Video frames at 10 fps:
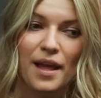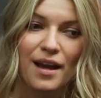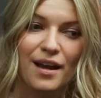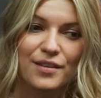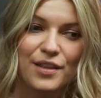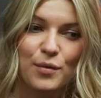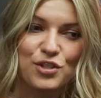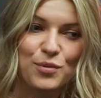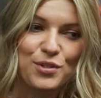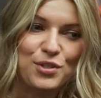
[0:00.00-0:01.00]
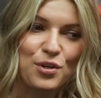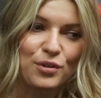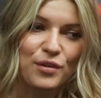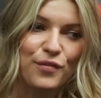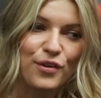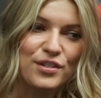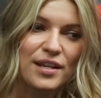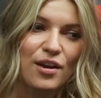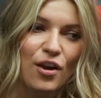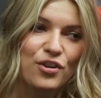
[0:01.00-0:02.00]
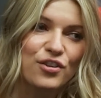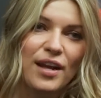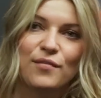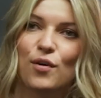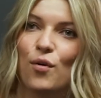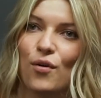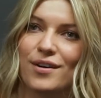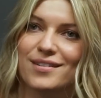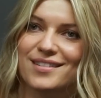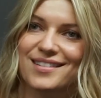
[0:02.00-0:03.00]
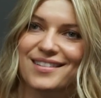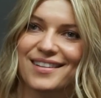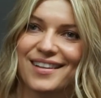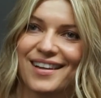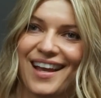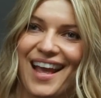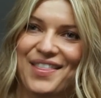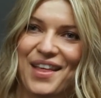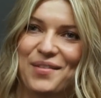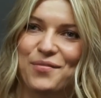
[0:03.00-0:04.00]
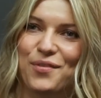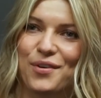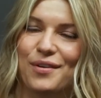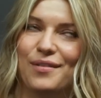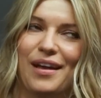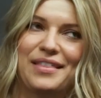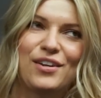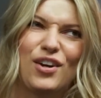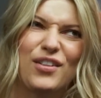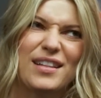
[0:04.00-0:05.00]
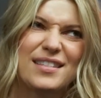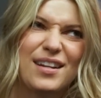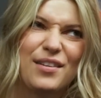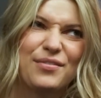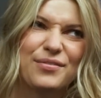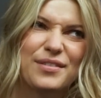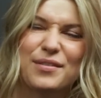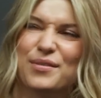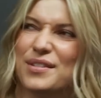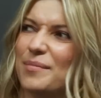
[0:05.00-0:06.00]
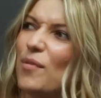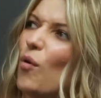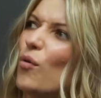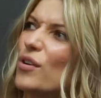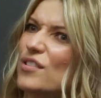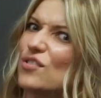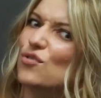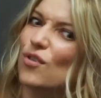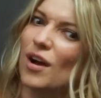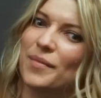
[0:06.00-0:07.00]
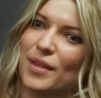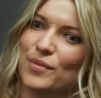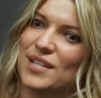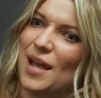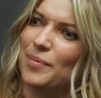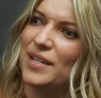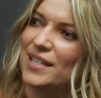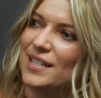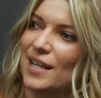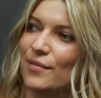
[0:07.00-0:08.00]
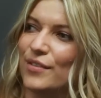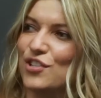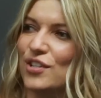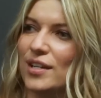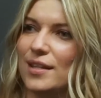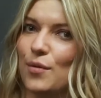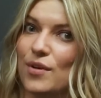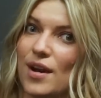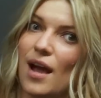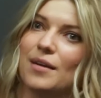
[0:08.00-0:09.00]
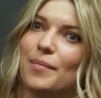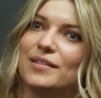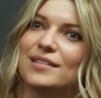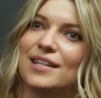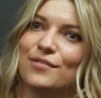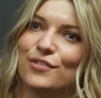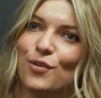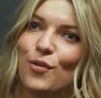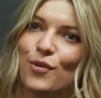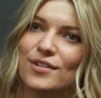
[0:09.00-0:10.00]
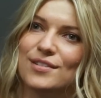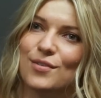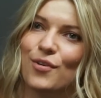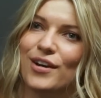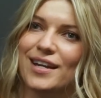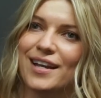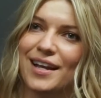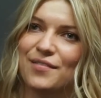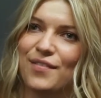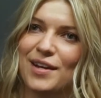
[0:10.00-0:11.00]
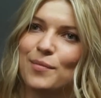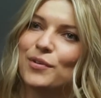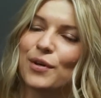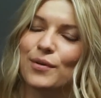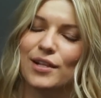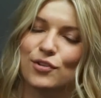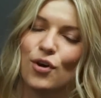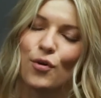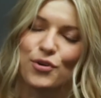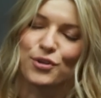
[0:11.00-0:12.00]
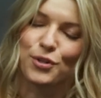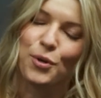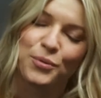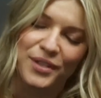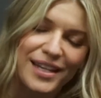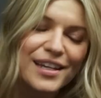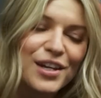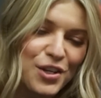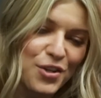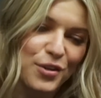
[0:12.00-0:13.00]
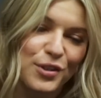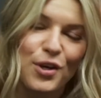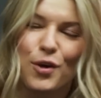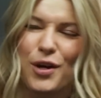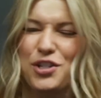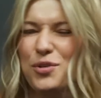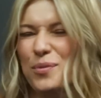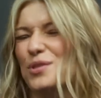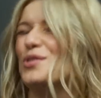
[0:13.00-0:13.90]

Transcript: uh, they, she was told at first, like, oh, you're going to have a horse and then for I think all that stuff, there was some horse drama that was happening in television, and they were not about to give her a horse or any kind of animal. And they were like, "No, you're lonely, you're alone," and she was